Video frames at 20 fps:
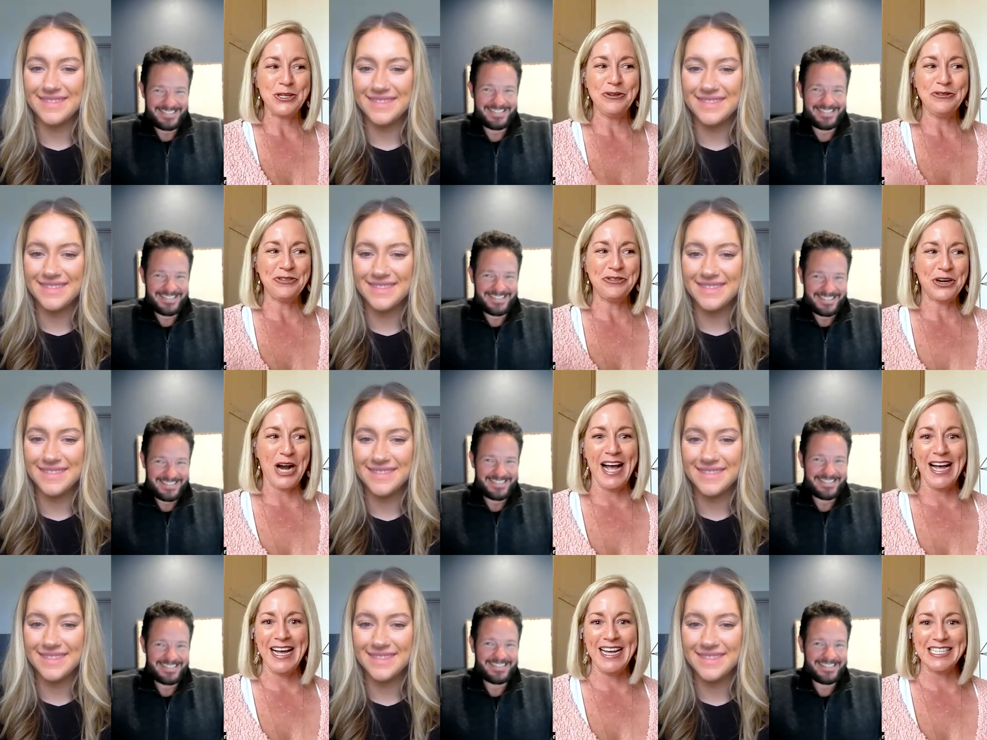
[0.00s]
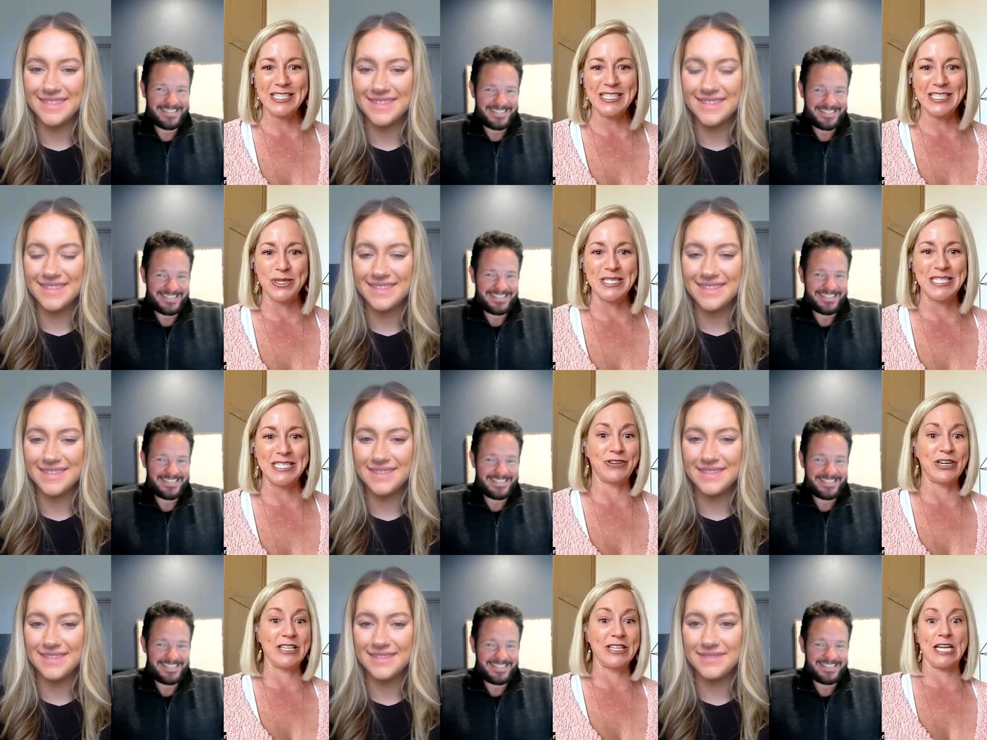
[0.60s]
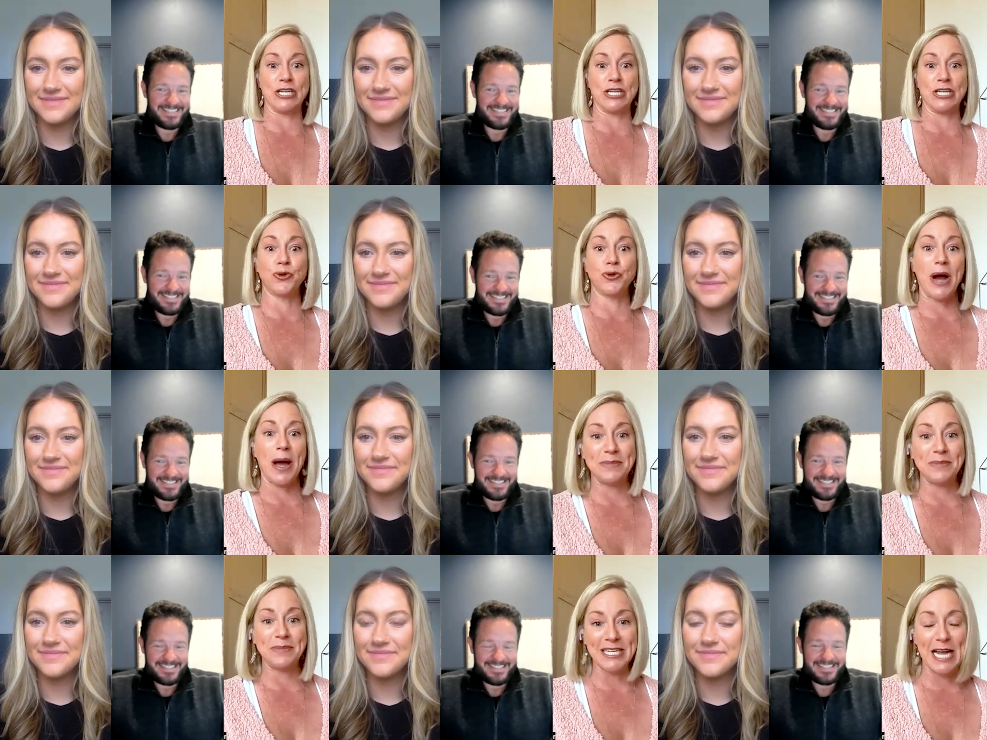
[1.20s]
Speaker 1: so for us, once everything
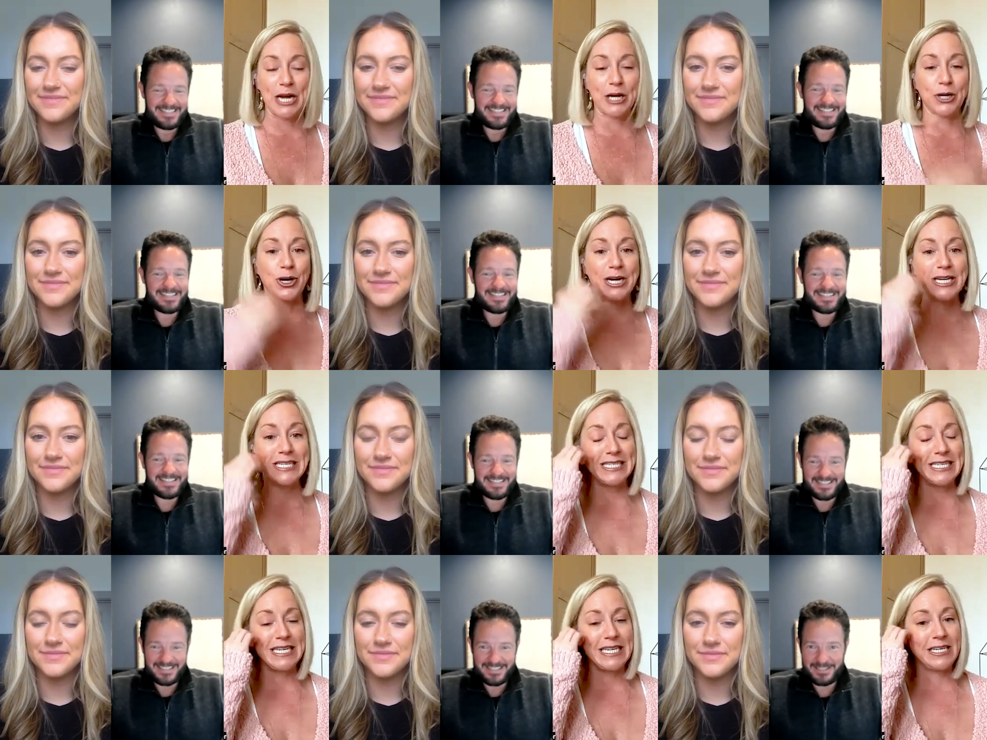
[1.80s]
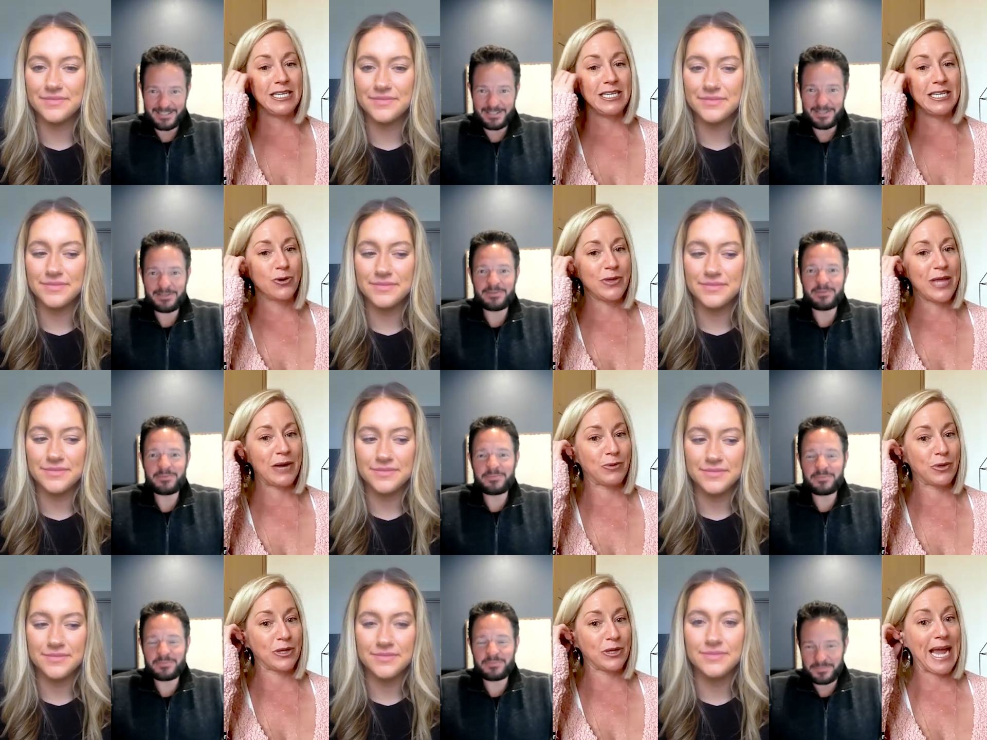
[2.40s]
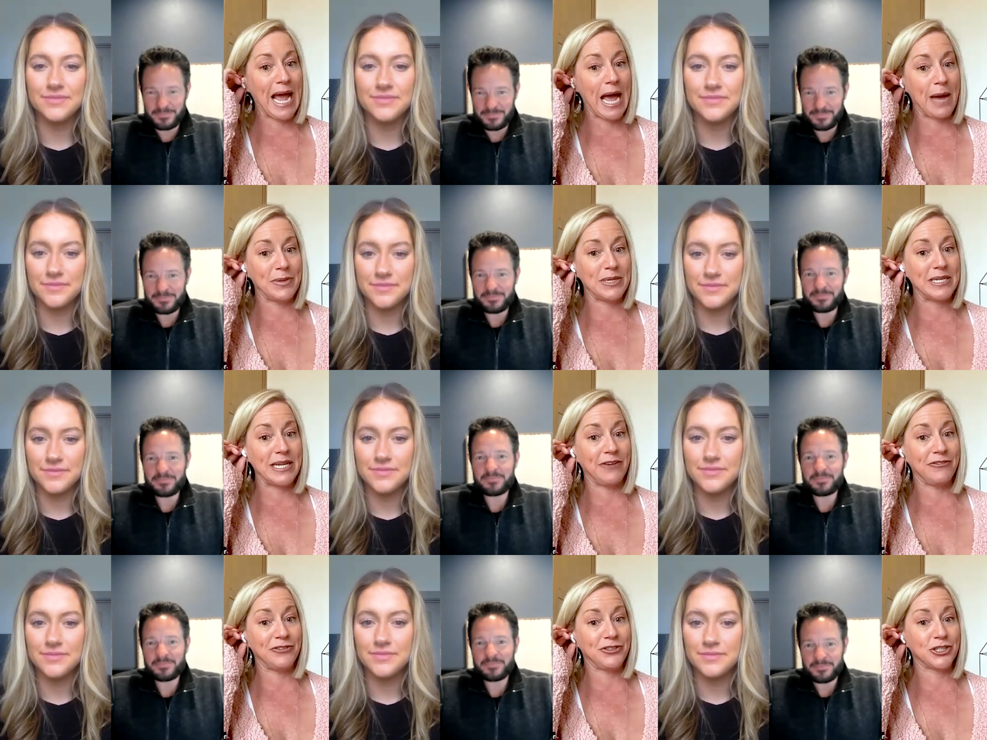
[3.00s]
dropped and got crazy, you know, that really
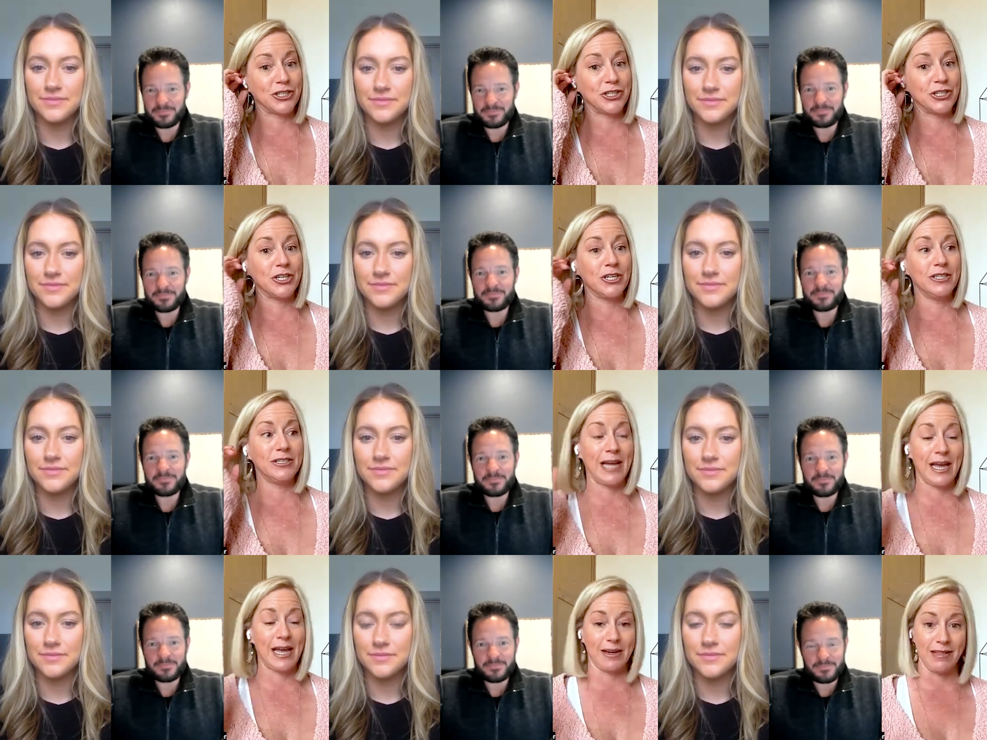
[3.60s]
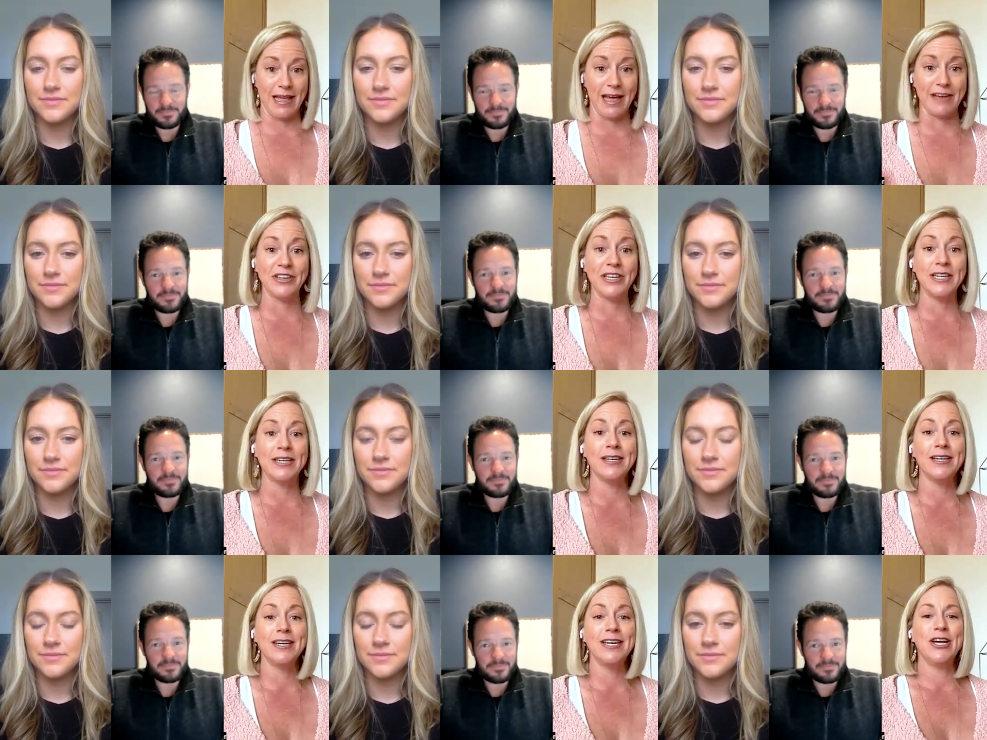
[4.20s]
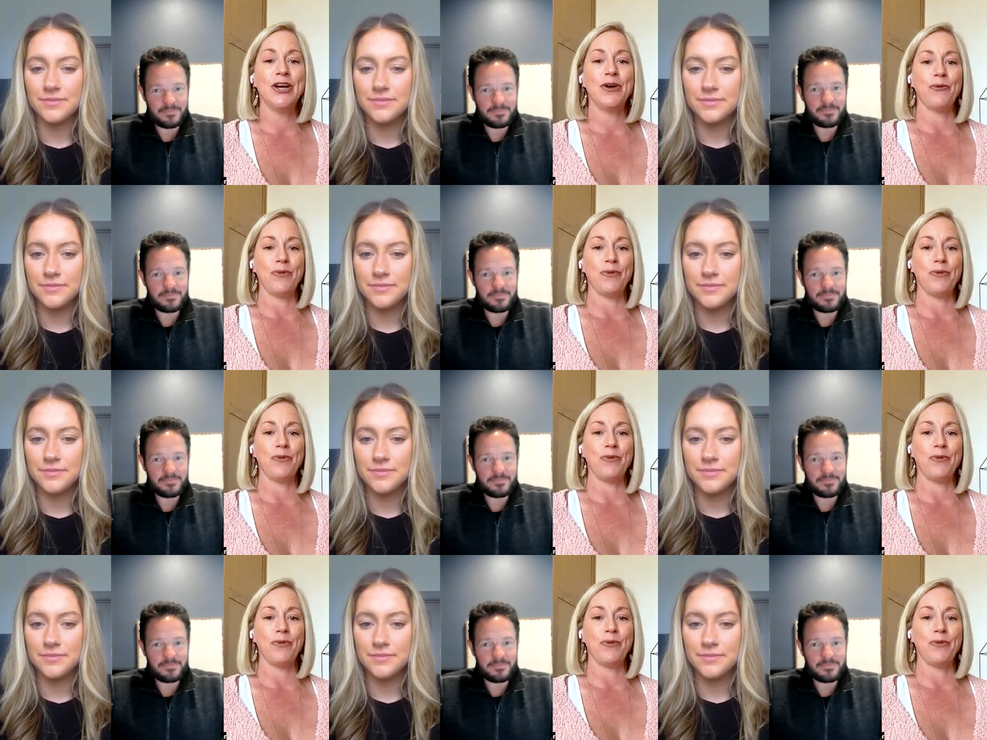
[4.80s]
happened after 9 11.